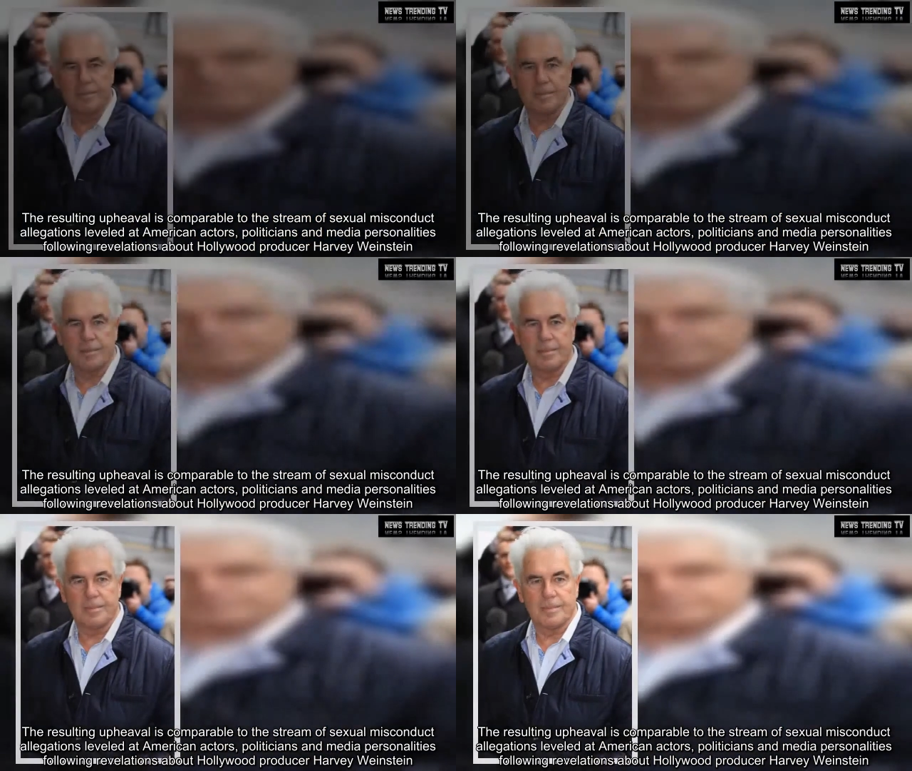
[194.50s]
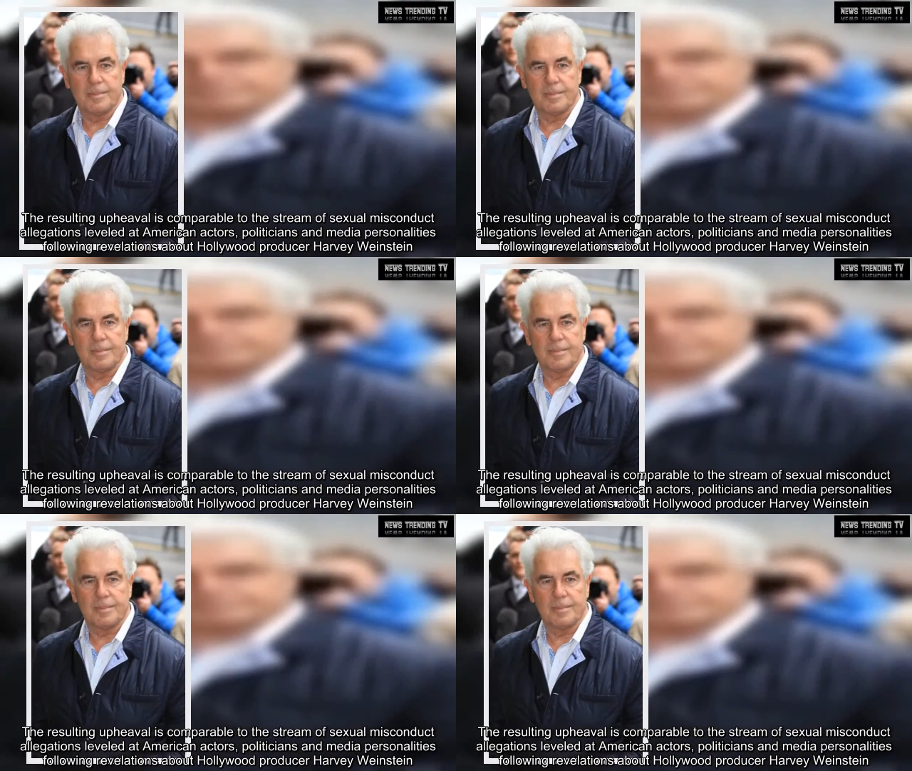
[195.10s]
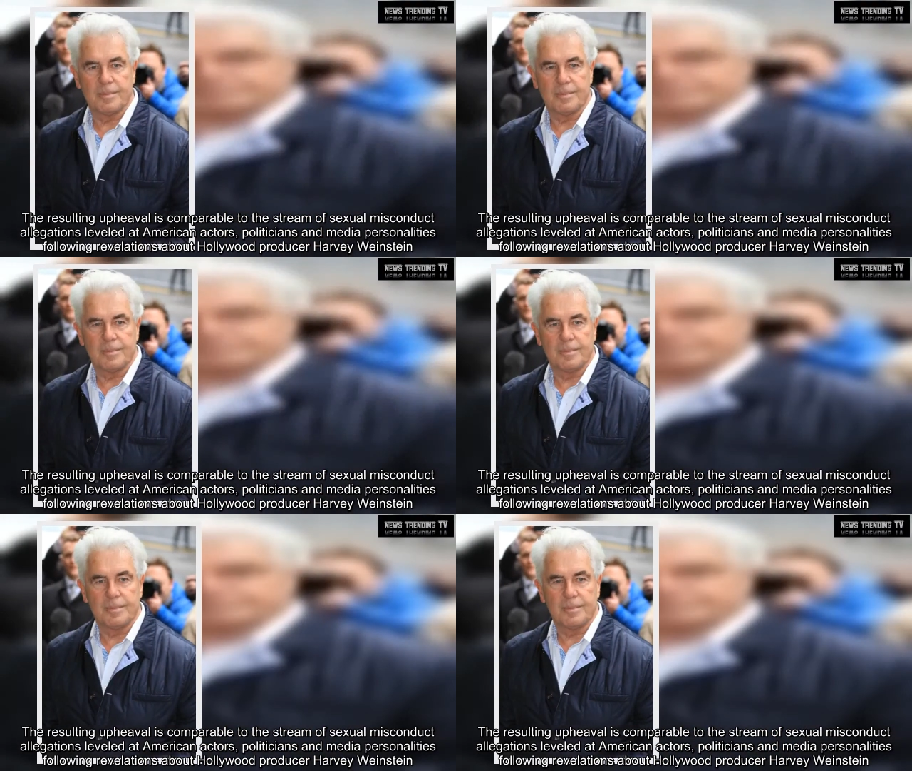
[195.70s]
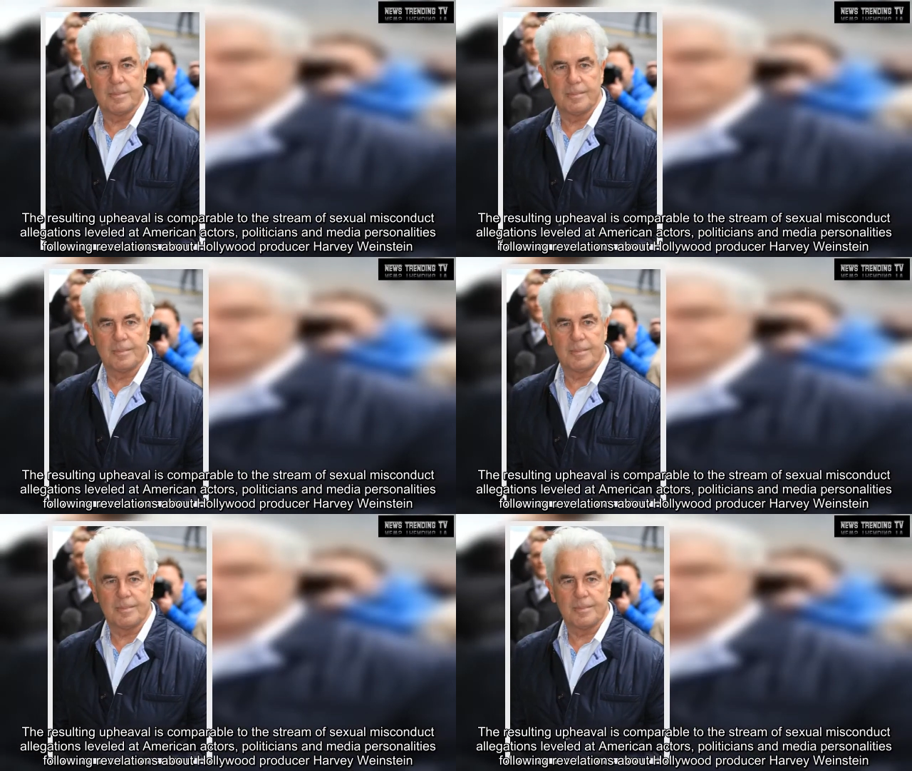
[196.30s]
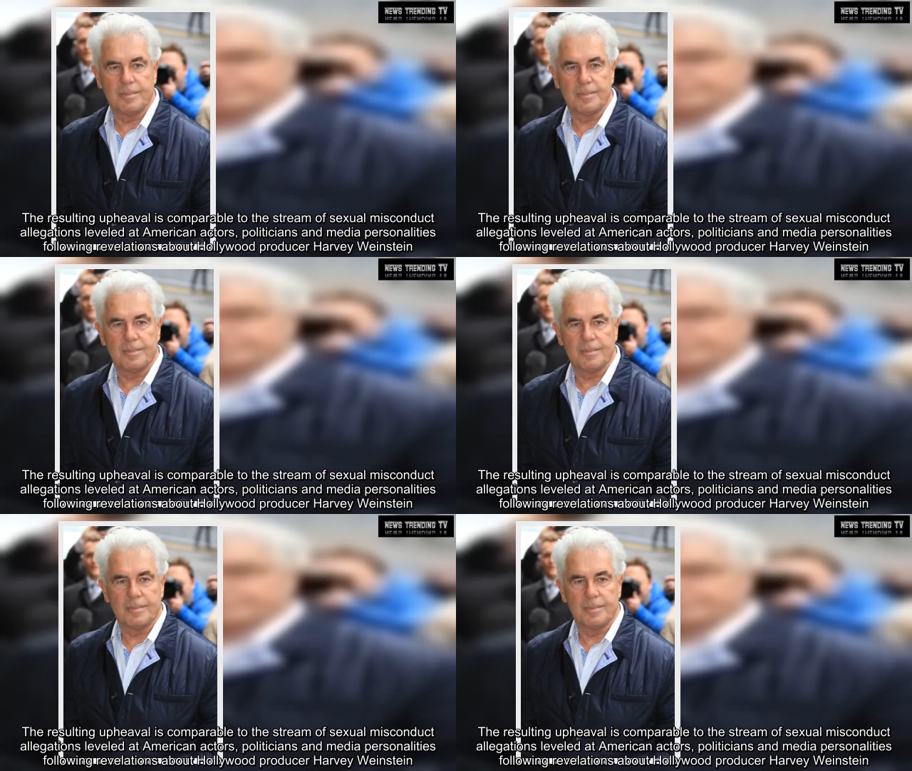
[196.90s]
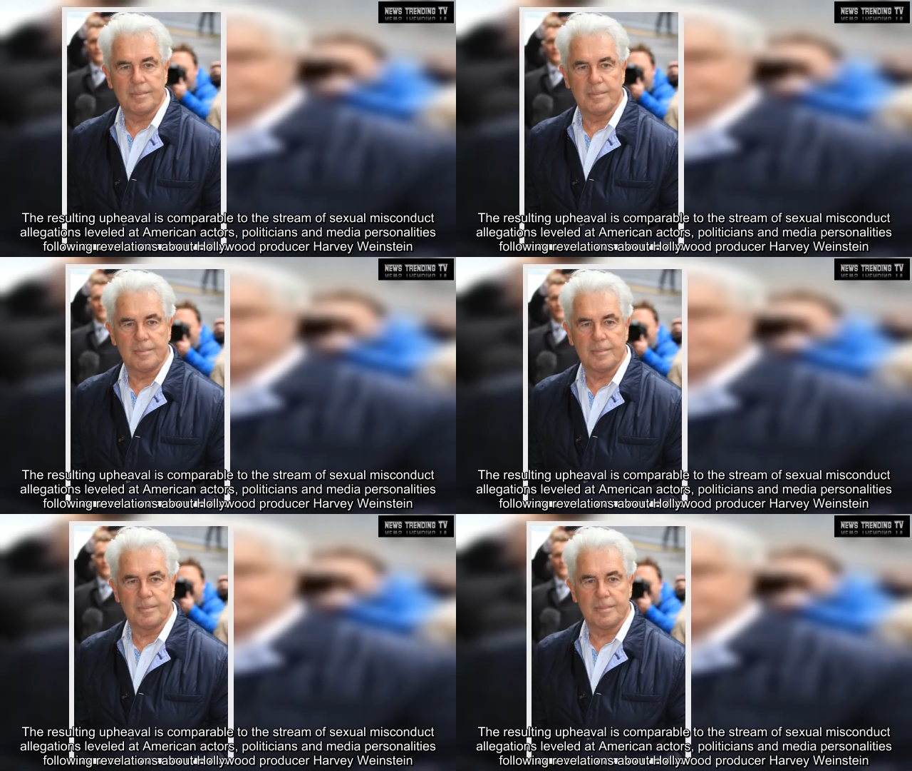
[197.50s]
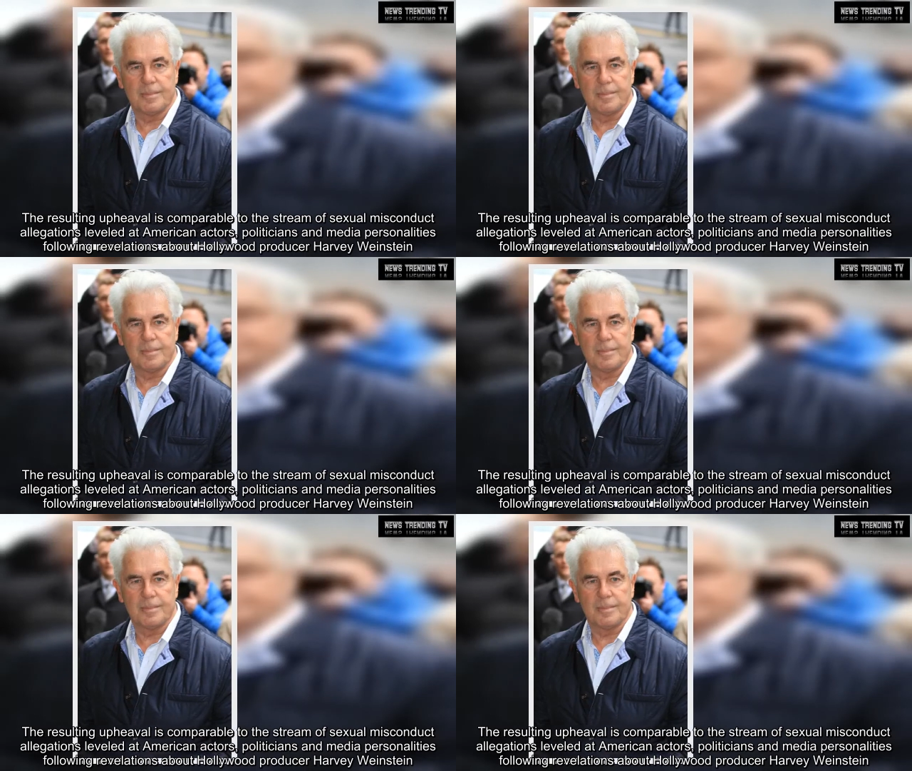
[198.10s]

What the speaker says: (no one is talking)